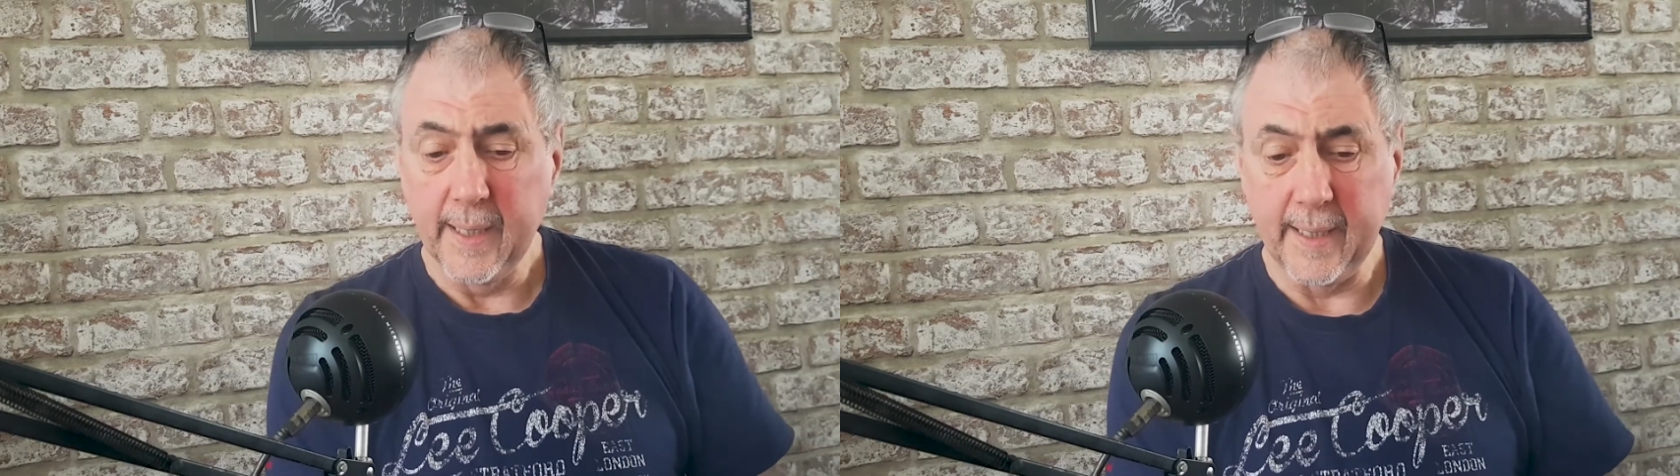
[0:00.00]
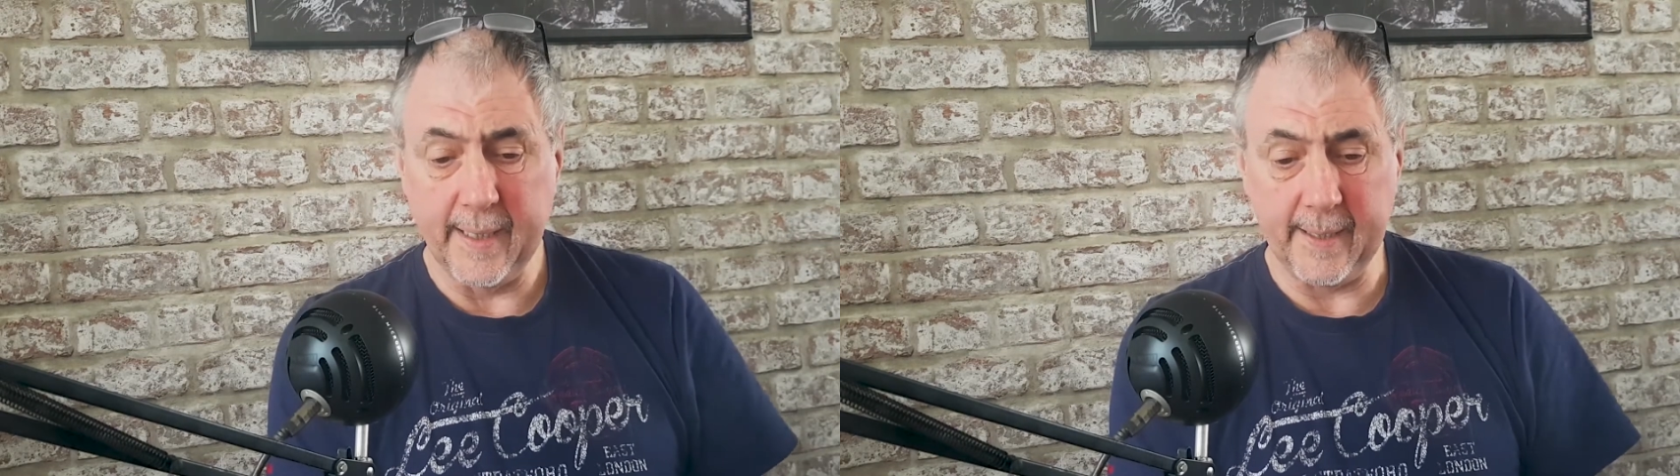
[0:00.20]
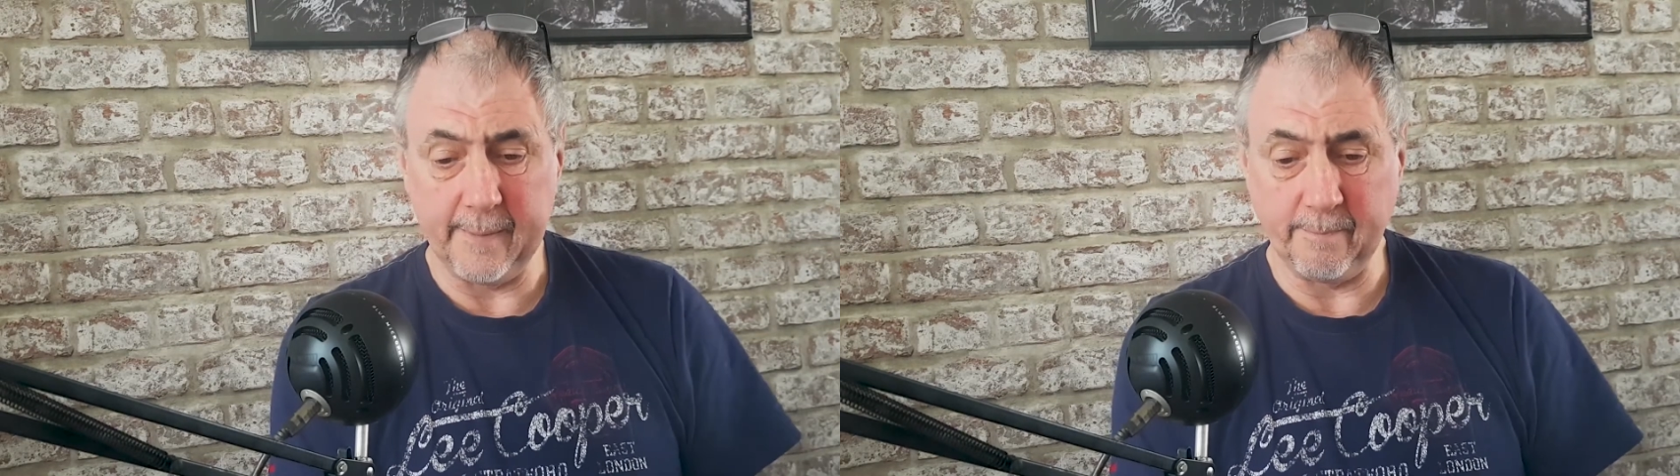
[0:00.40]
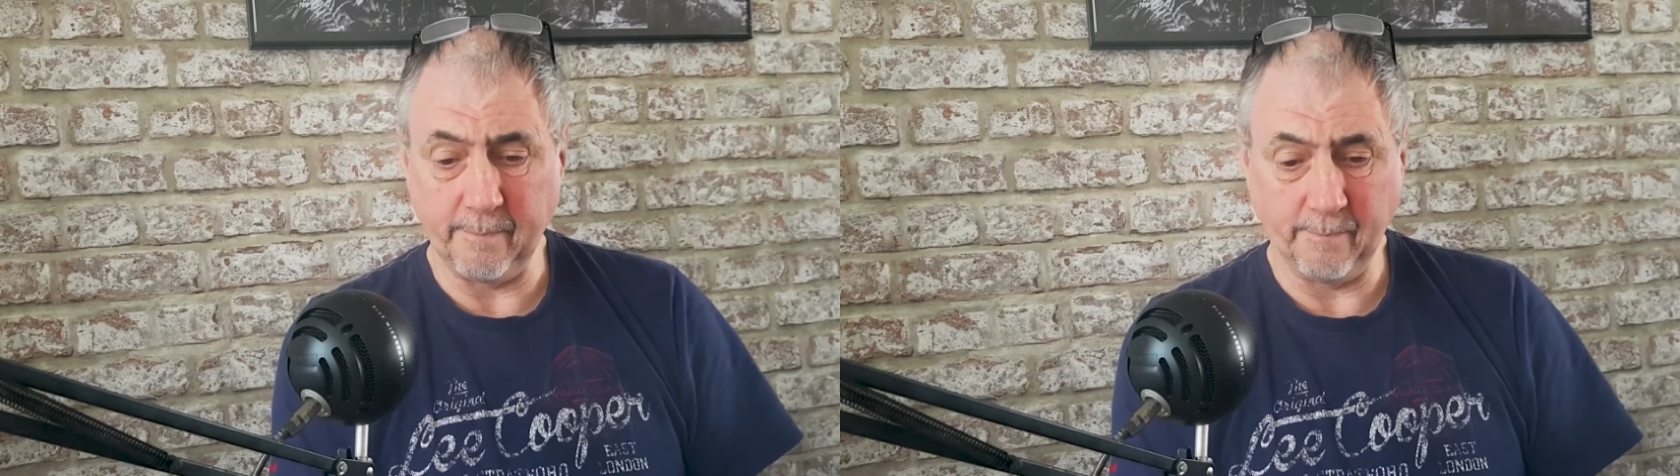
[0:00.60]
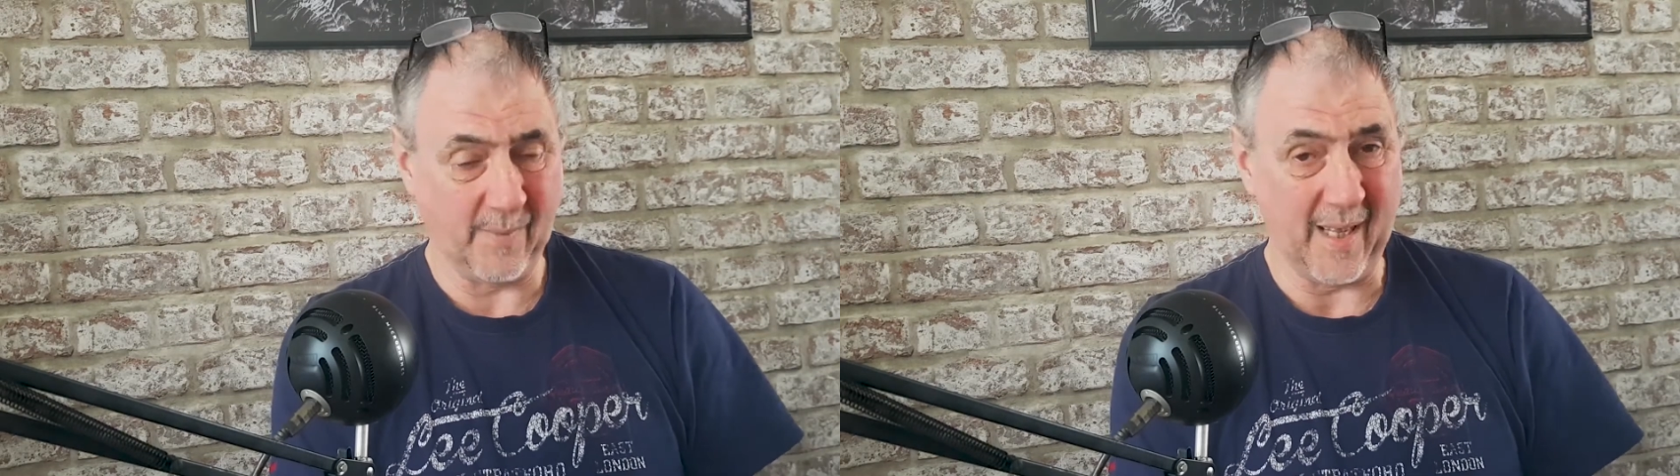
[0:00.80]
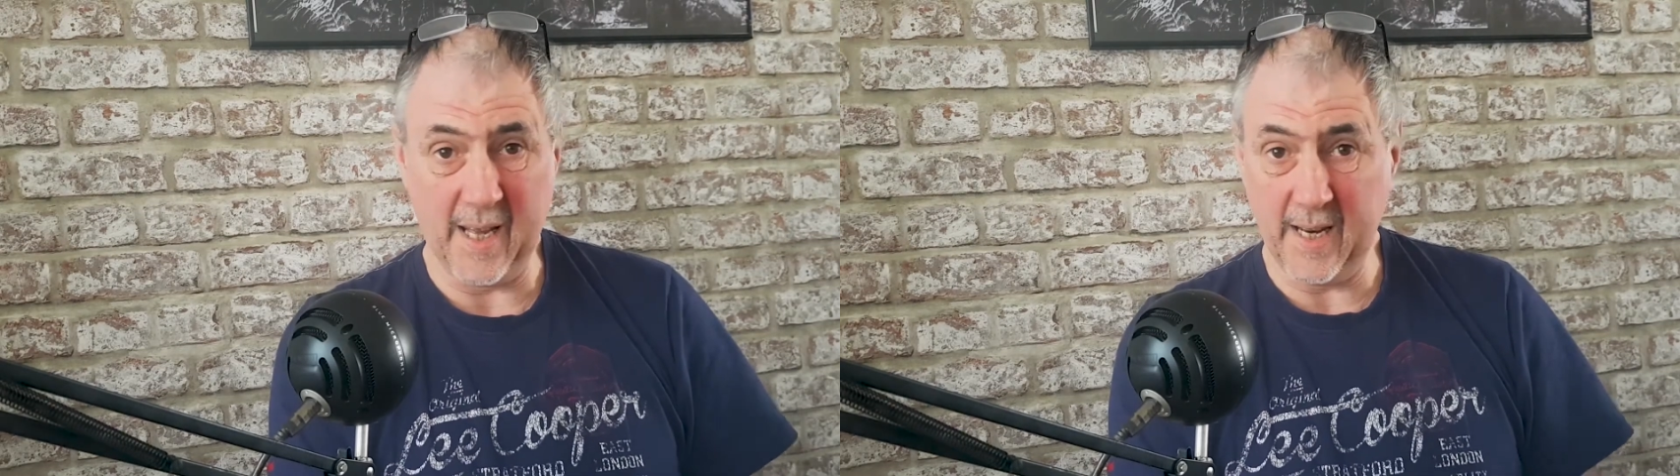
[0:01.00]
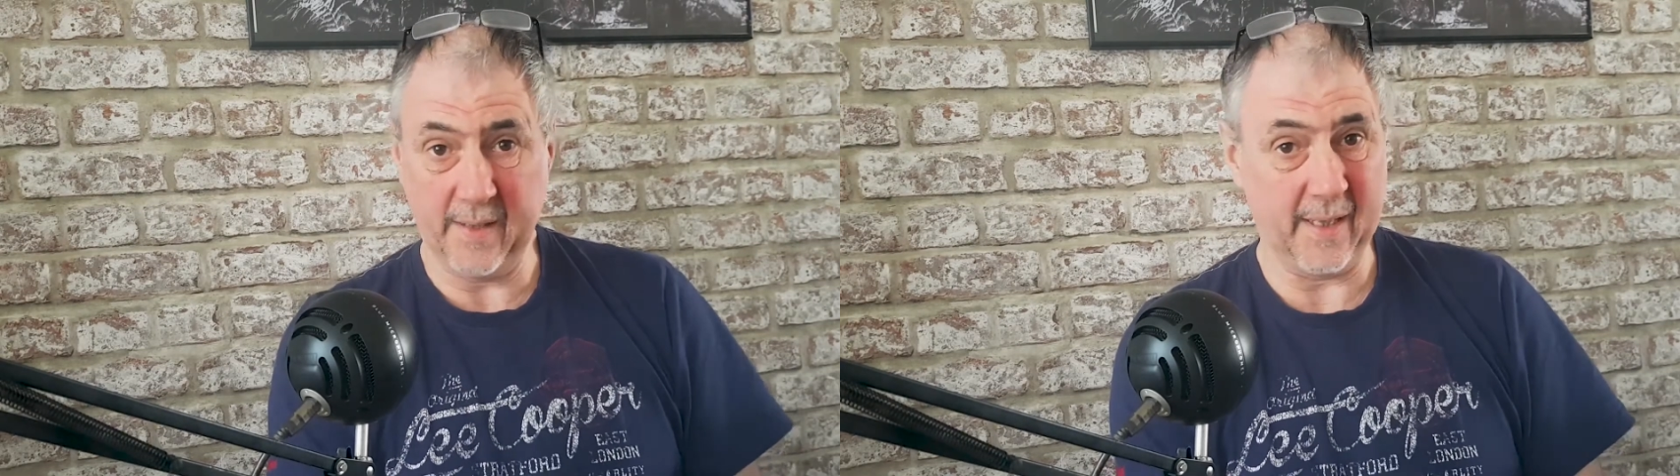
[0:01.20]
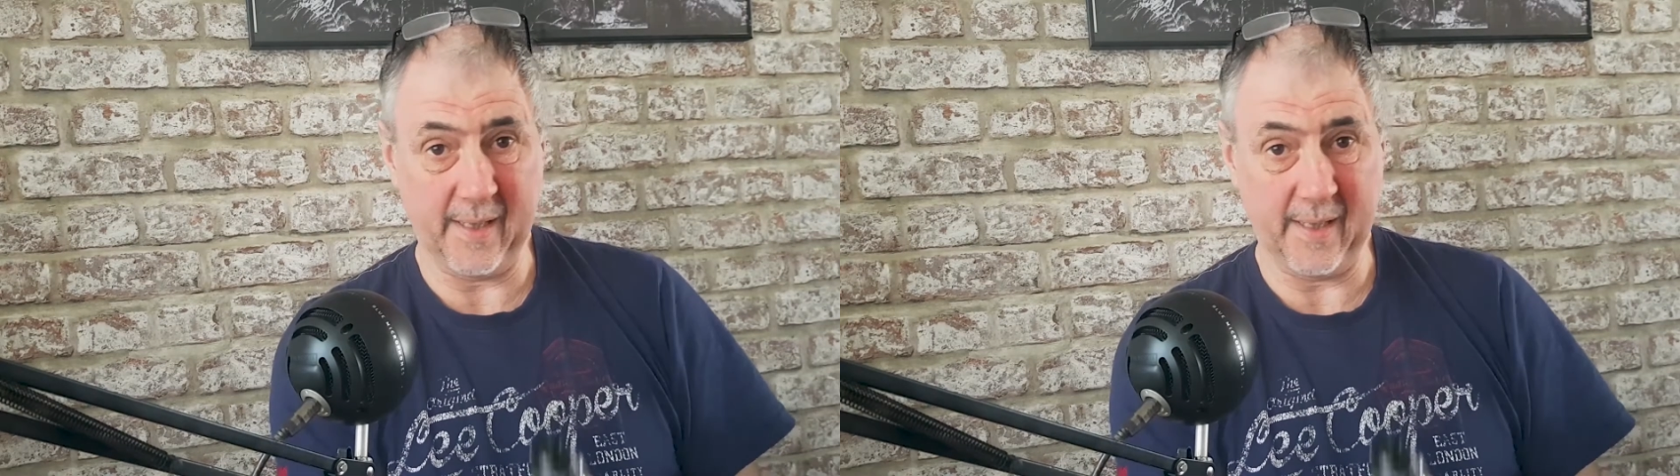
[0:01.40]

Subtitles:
and as you